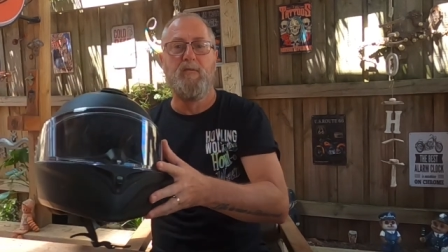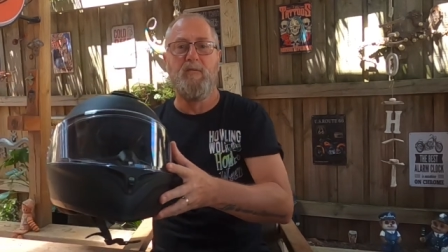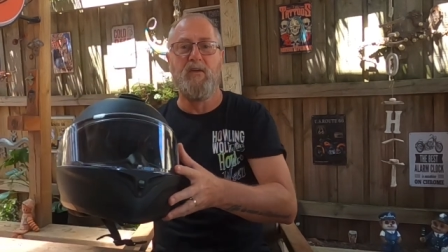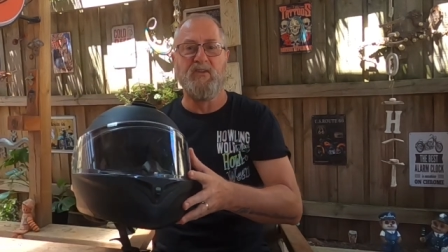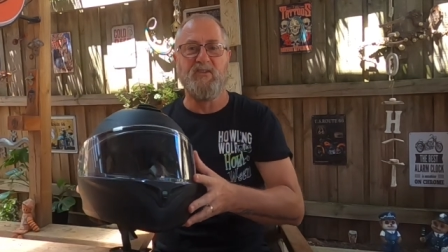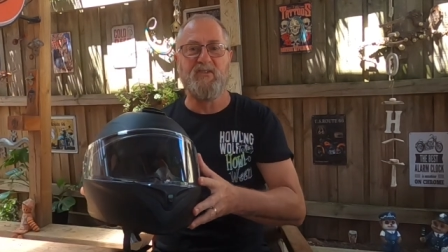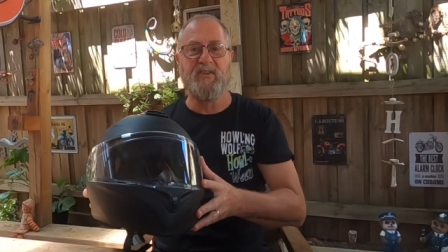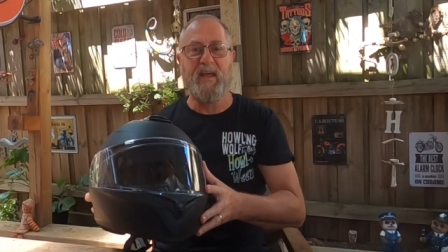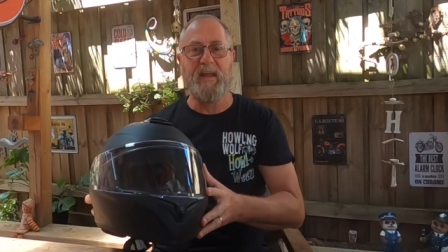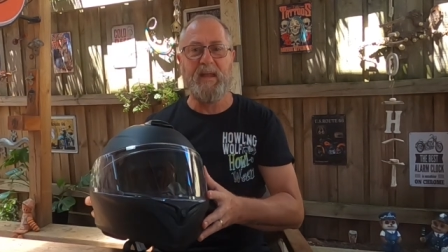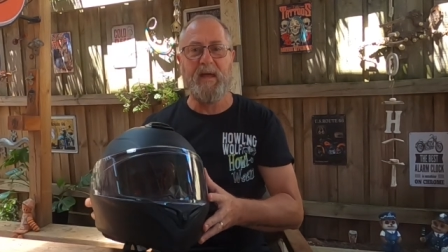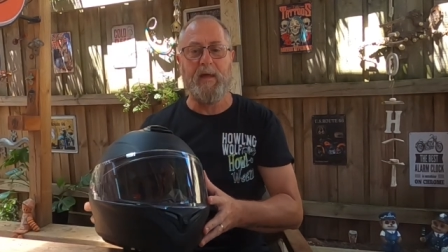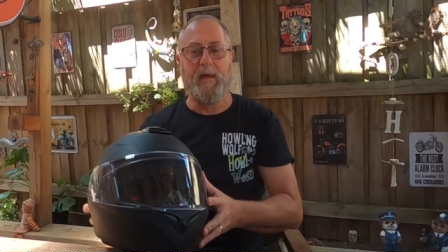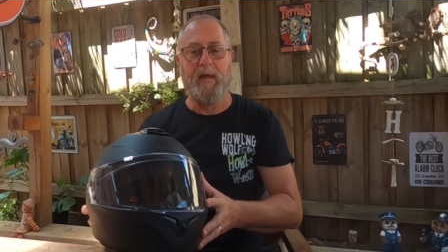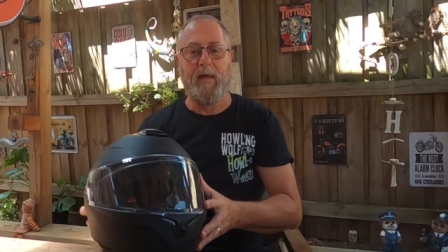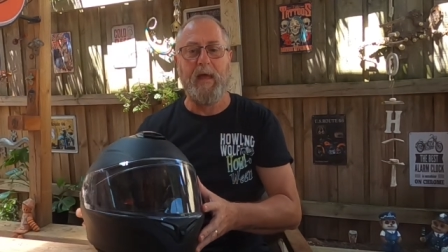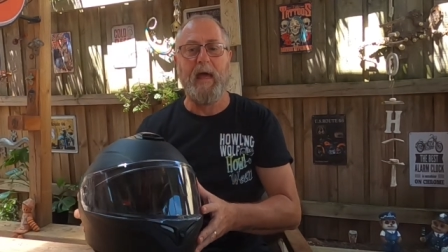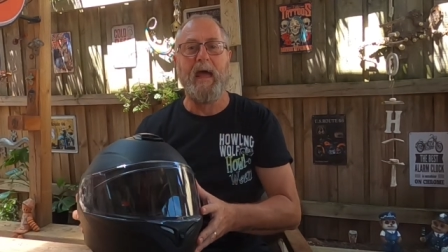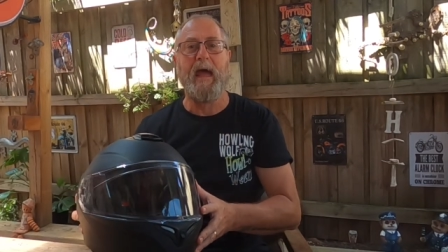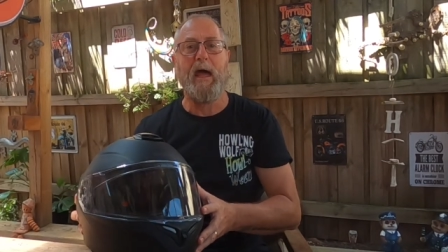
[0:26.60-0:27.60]
the Sena
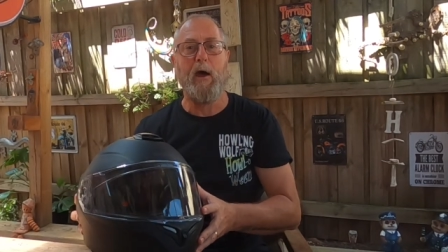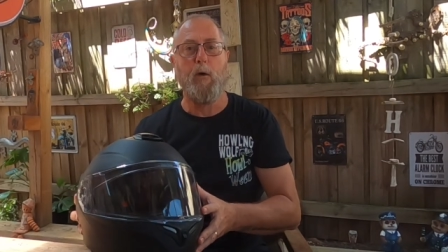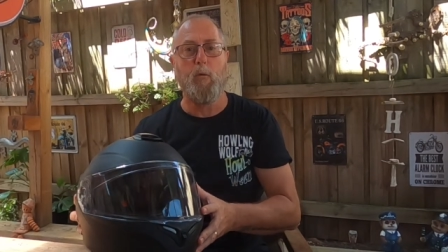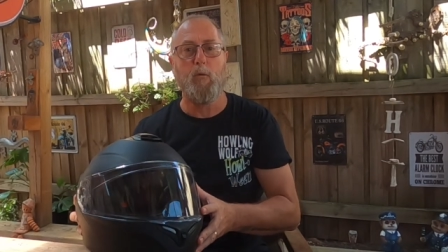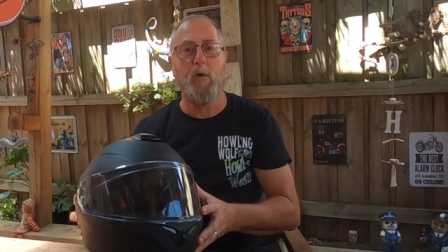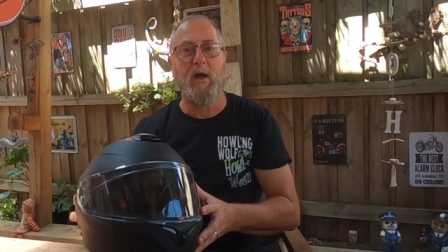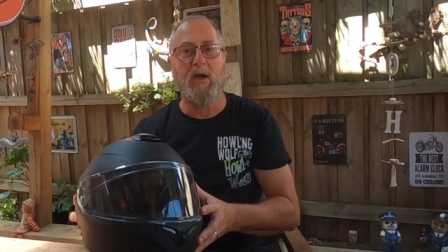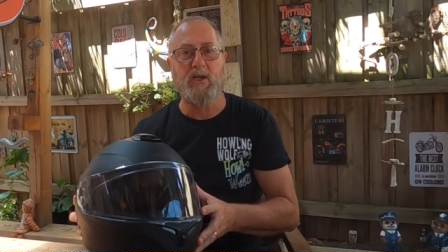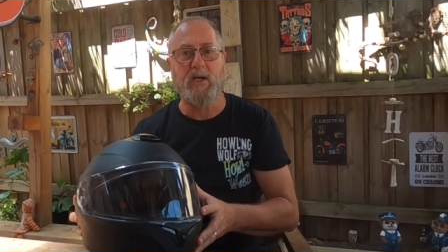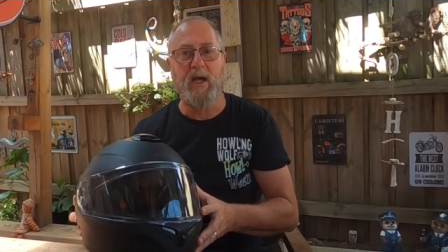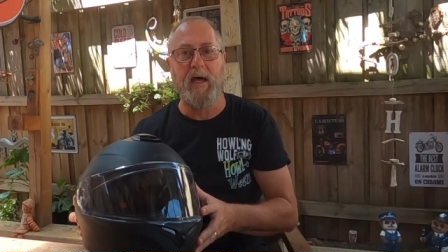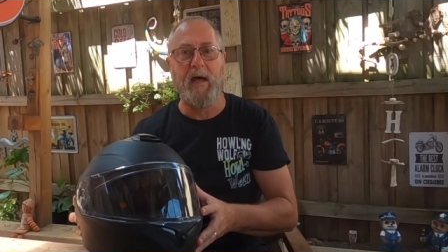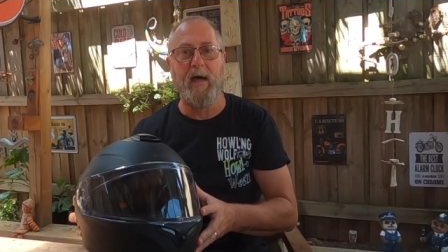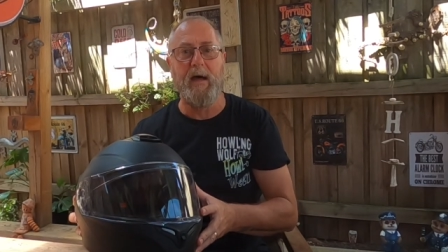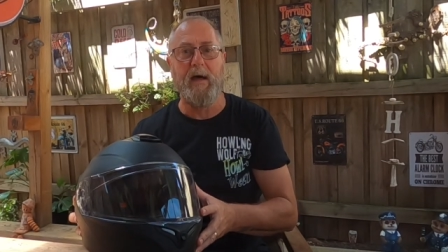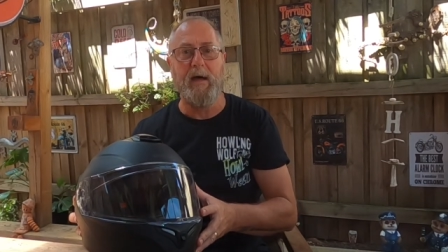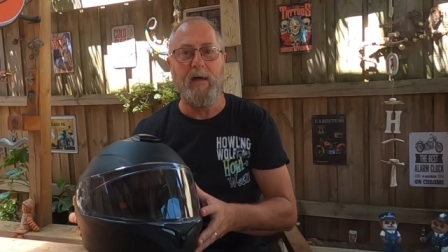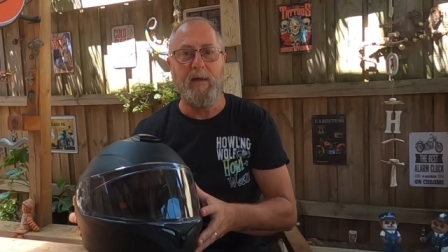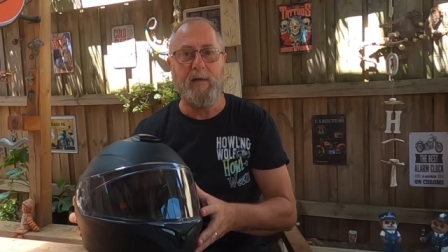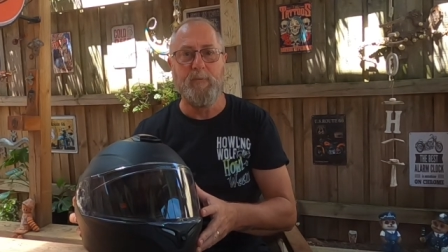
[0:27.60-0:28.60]
Outrush
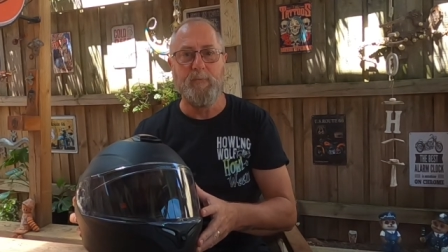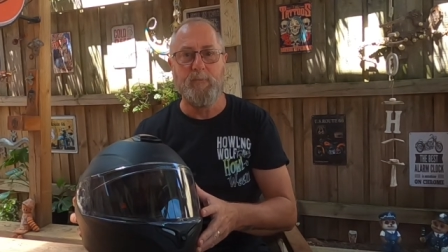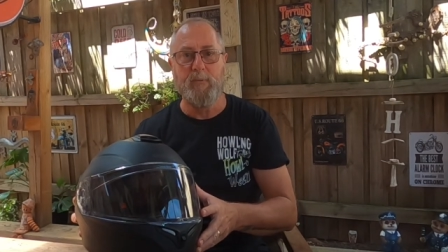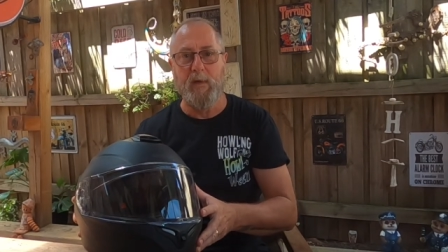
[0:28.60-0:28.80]
R,